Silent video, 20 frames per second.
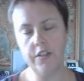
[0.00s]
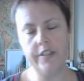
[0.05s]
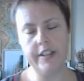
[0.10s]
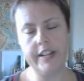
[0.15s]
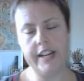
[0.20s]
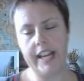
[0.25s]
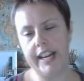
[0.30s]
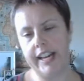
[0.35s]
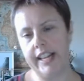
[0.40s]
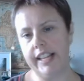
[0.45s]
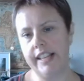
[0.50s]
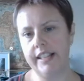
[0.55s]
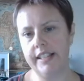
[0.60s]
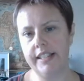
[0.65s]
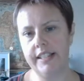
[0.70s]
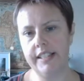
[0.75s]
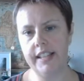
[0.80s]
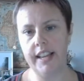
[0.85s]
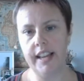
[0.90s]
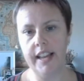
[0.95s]
aiming
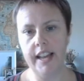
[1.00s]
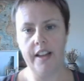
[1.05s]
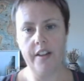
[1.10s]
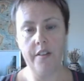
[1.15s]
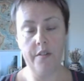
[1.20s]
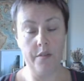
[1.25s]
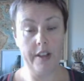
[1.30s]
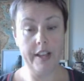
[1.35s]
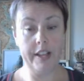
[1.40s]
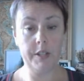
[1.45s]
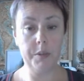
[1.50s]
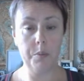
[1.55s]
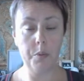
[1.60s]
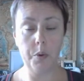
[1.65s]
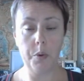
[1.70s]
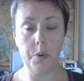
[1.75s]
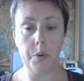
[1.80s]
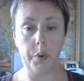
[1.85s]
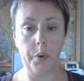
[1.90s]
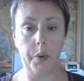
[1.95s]
to put
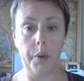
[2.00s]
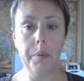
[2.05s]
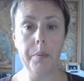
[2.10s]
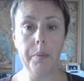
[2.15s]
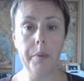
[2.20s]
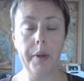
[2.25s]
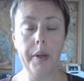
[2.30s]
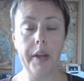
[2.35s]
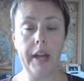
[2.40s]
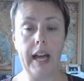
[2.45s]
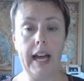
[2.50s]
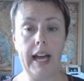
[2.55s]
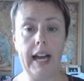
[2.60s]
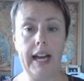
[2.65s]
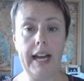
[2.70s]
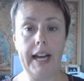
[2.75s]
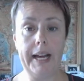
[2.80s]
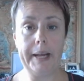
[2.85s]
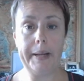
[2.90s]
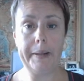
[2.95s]
22,000
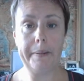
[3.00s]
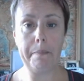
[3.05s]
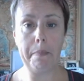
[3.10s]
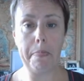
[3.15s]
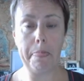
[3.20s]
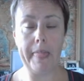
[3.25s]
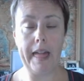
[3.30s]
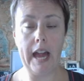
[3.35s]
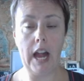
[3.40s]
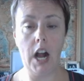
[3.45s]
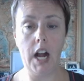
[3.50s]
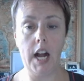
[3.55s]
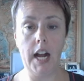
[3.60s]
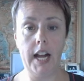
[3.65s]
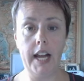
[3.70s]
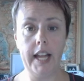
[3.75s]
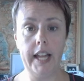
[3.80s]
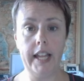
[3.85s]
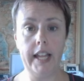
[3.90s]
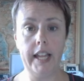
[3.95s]
stitches
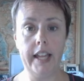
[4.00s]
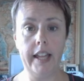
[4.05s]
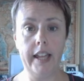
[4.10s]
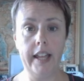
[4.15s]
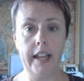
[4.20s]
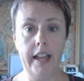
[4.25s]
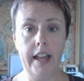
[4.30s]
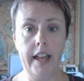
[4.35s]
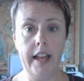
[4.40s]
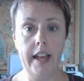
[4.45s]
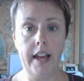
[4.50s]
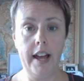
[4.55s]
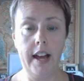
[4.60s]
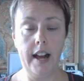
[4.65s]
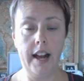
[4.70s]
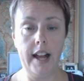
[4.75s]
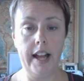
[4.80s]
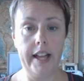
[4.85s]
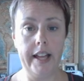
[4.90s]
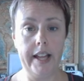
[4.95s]
into this
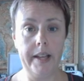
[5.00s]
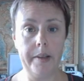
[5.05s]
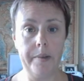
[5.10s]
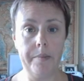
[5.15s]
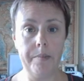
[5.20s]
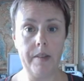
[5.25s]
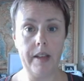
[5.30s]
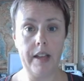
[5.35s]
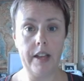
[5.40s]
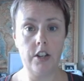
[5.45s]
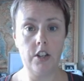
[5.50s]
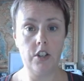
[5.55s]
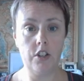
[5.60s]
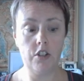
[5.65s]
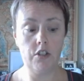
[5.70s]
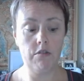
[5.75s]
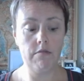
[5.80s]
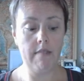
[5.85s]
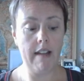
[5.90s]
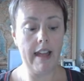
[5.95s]
project for the year
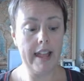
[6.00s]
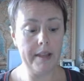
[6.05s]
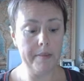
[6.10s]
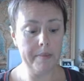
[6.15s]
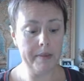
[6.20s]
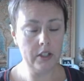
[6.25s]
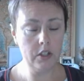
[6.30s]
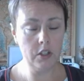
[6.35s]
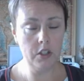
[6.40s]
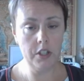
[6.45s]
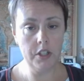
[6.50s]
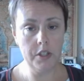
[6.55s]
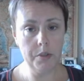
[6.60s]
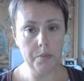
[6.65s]
2022.